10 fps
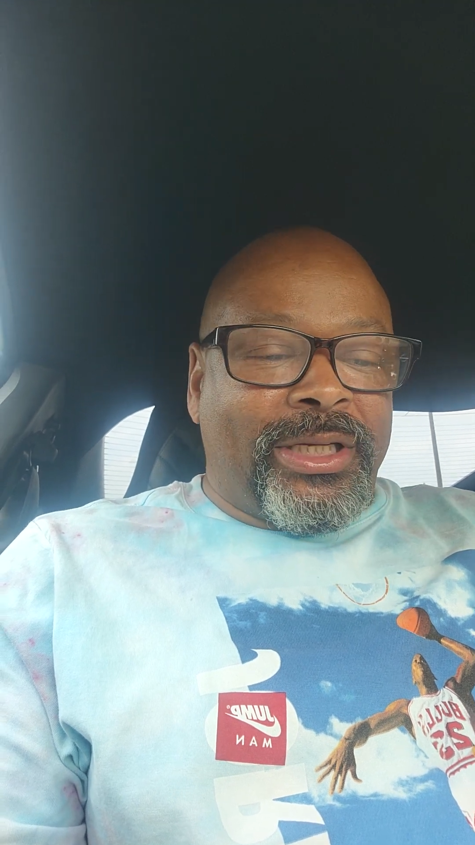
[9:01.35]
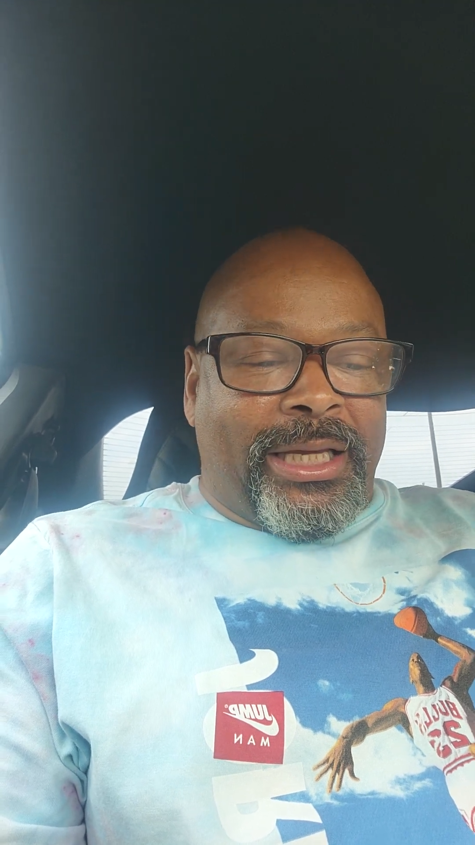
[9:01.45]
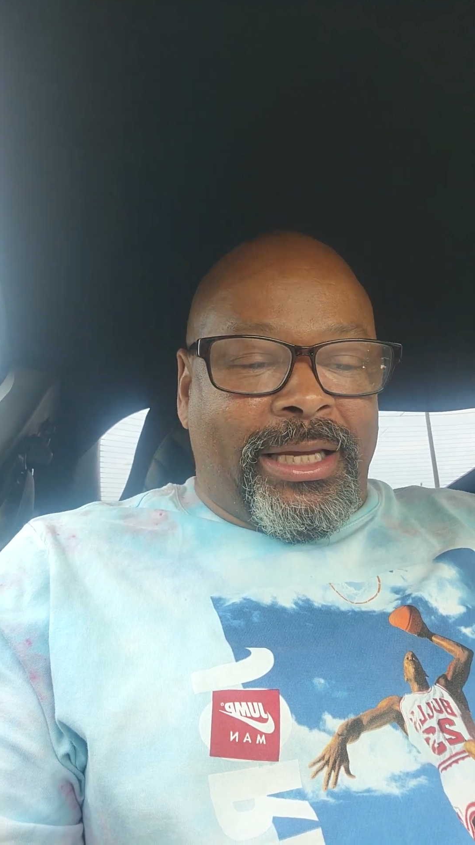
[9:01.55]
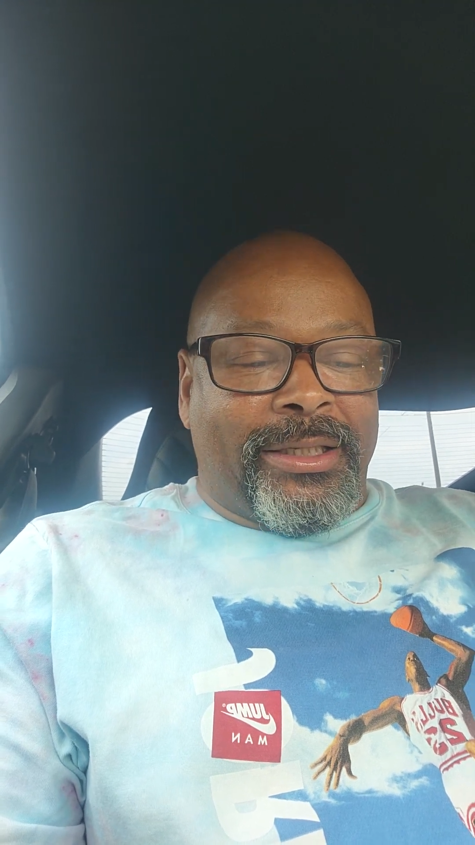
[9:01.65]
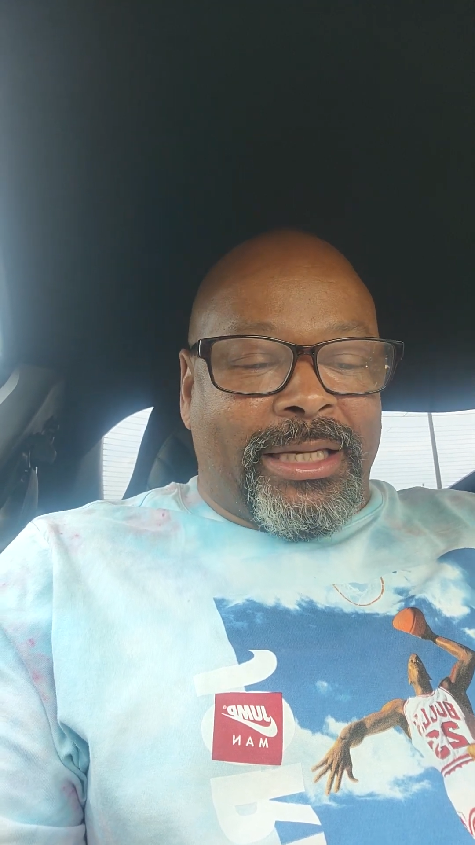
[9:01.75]

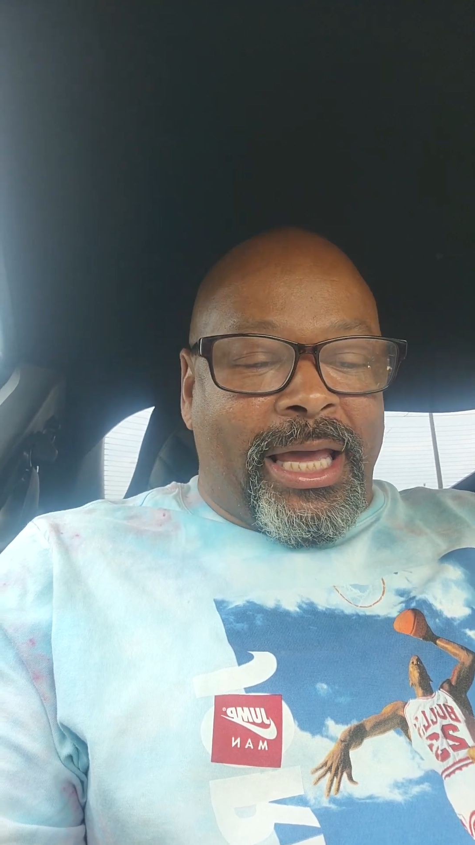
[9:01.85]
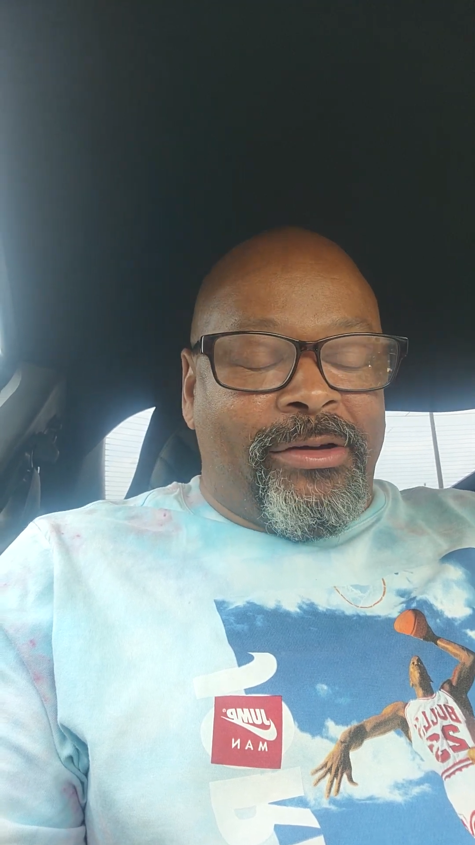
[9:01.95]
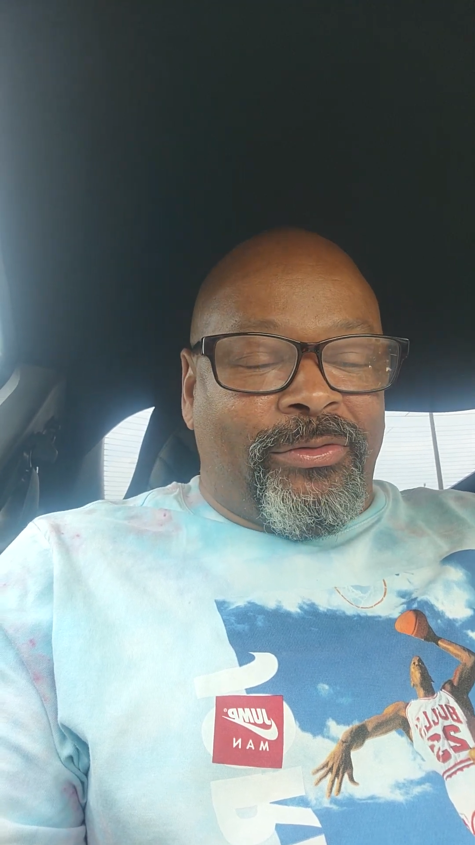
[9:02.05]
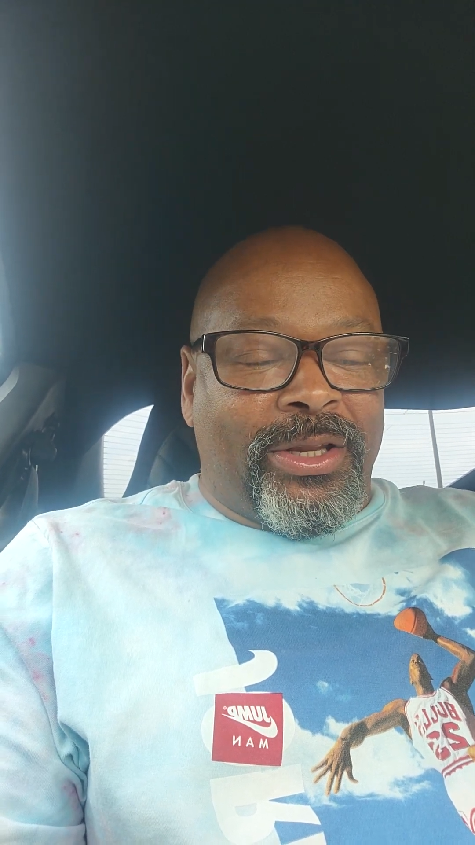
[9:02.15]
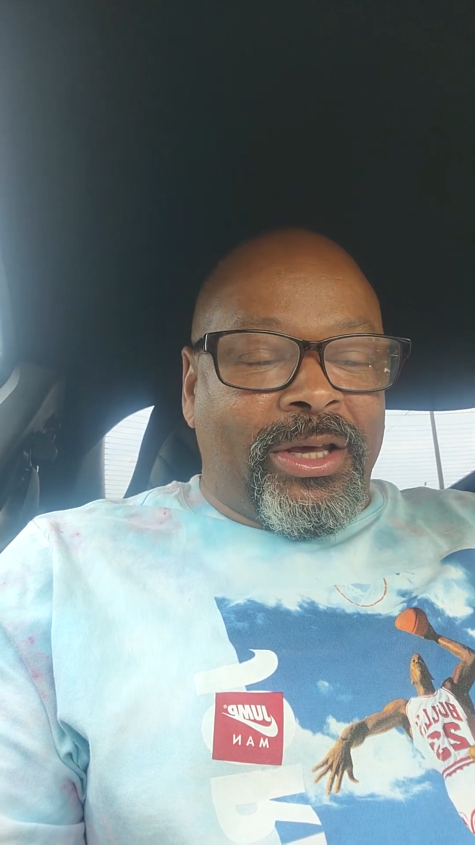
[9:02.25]
King
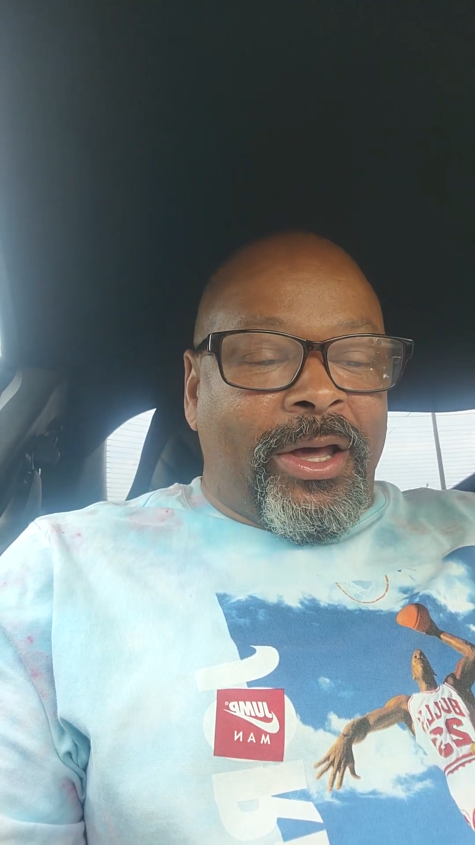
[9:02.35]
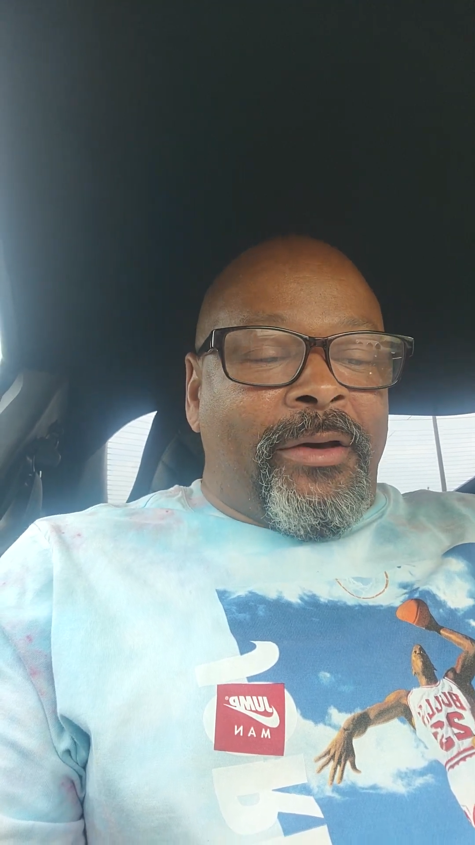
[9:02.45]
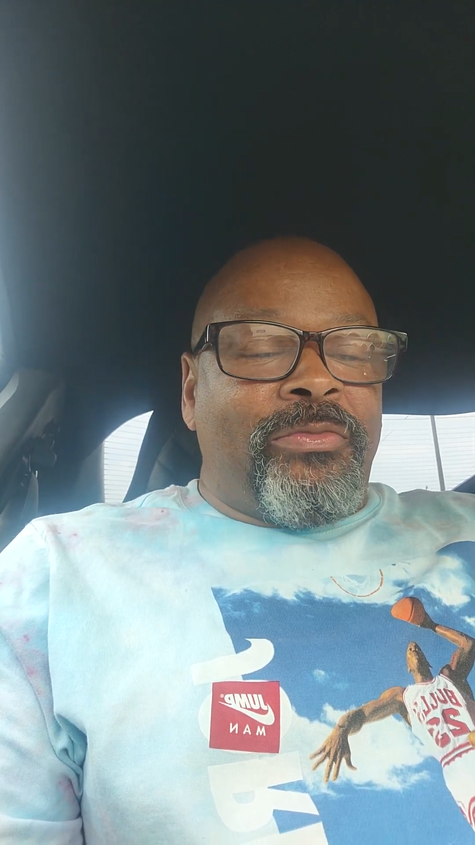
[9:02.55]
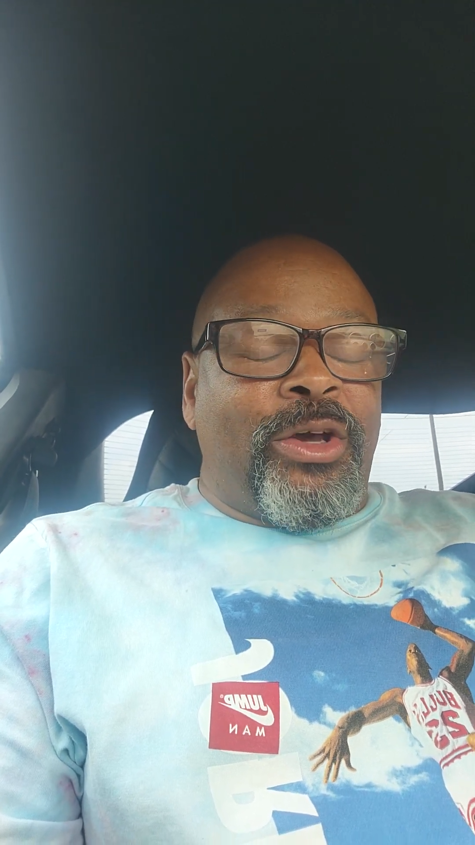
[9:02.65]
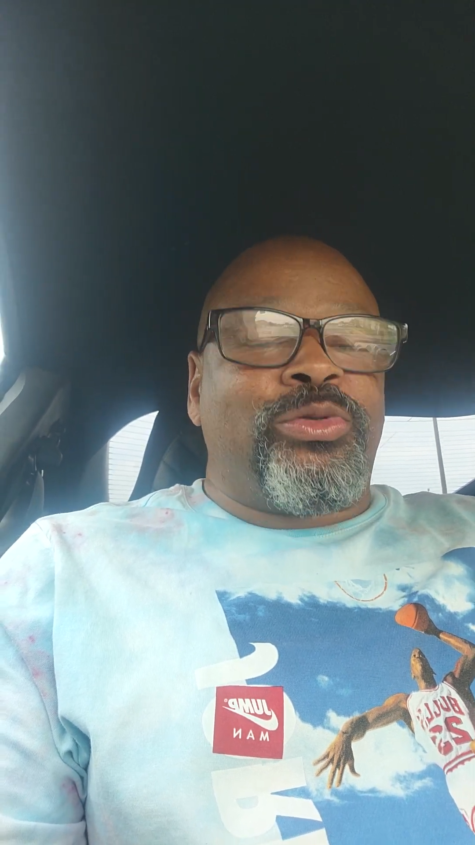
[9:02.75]
David,
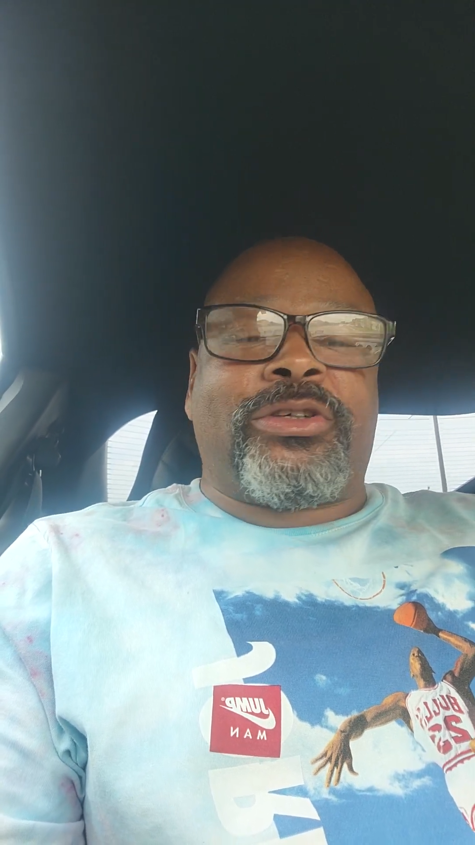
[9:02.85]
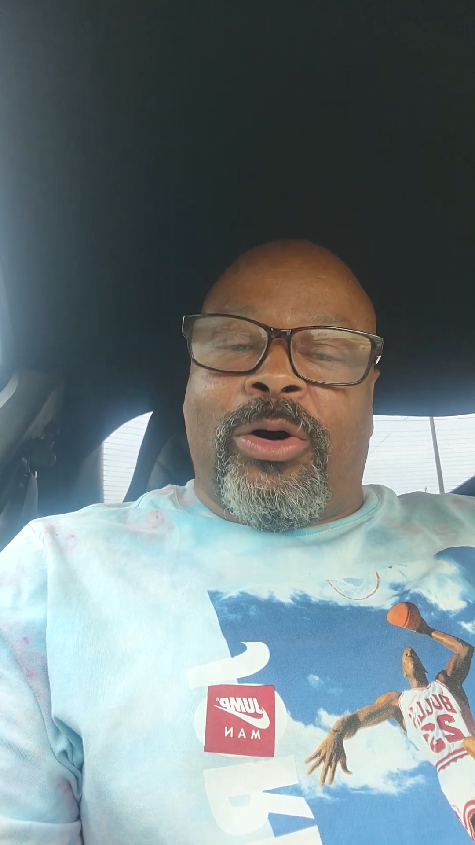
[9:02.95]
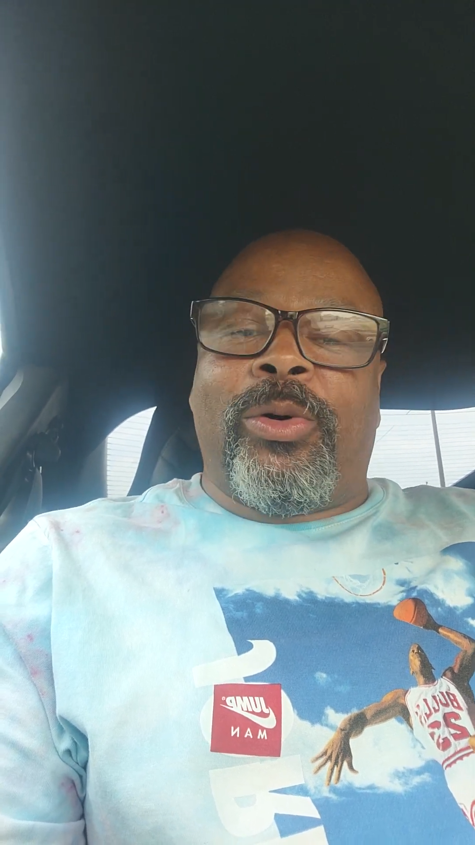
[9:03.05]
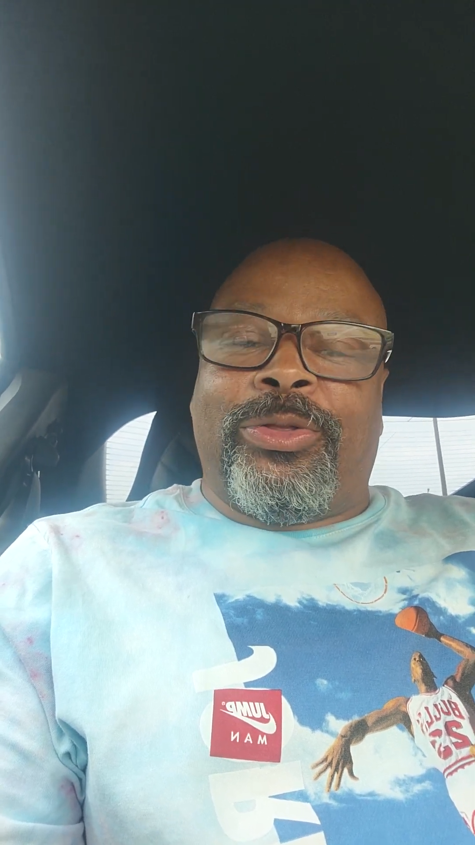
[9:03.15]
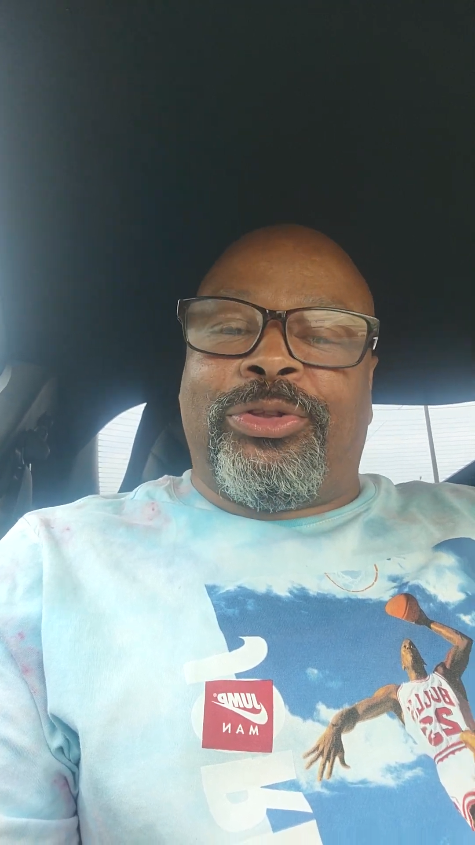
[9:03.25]
that was
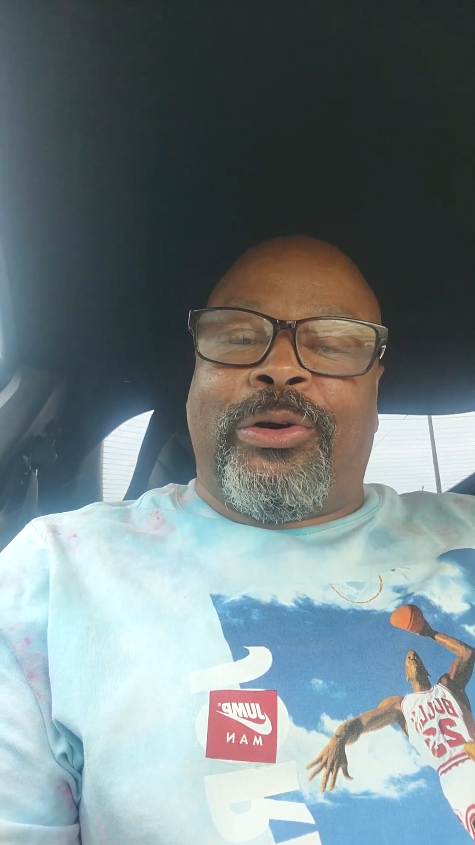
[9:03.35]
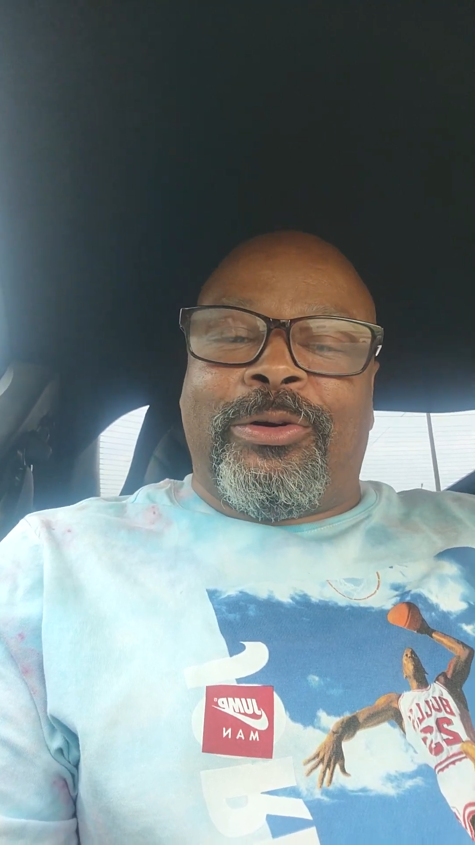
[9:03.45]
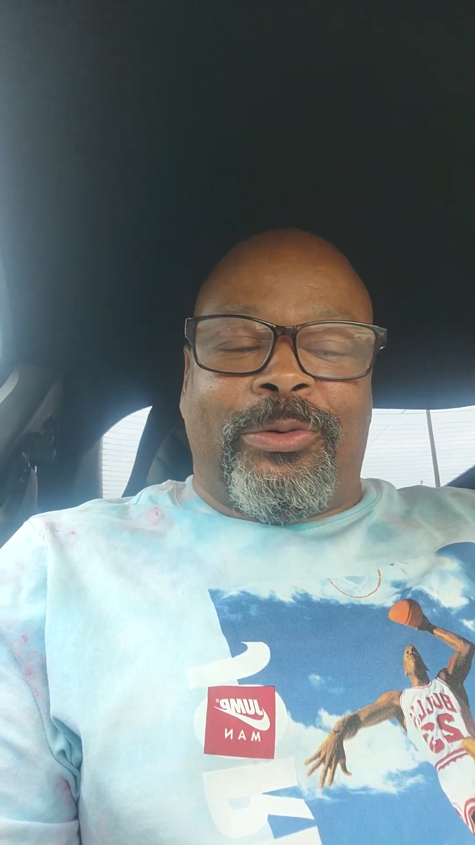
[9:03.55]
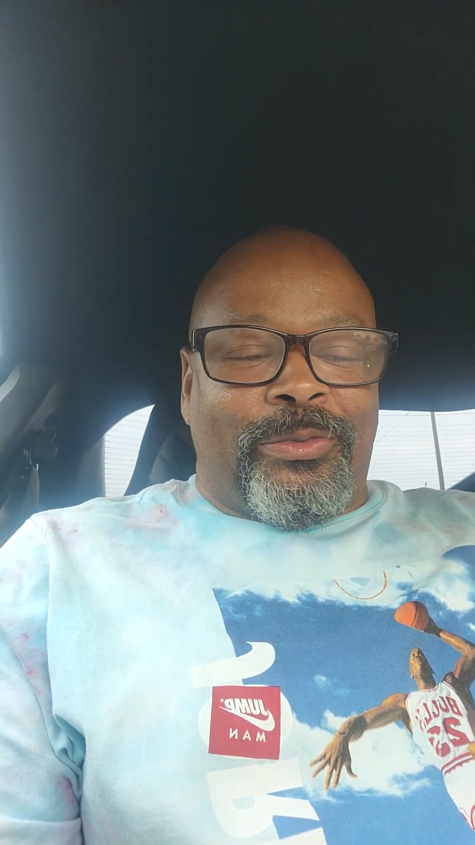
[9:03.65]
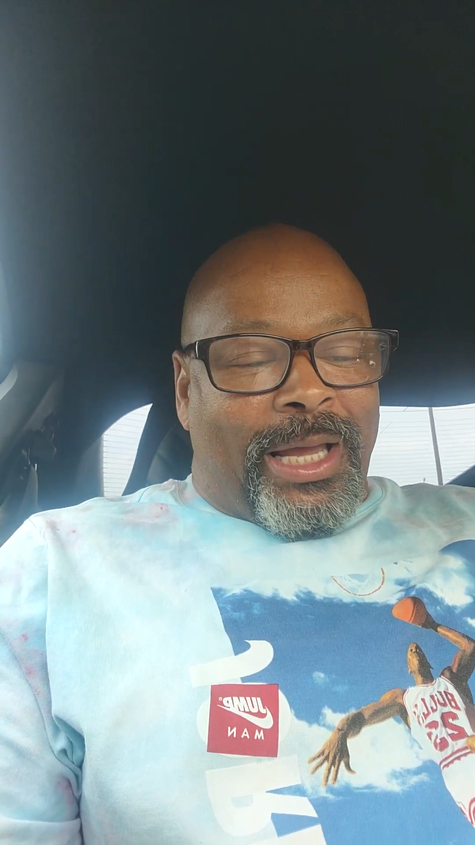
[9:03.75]
going through,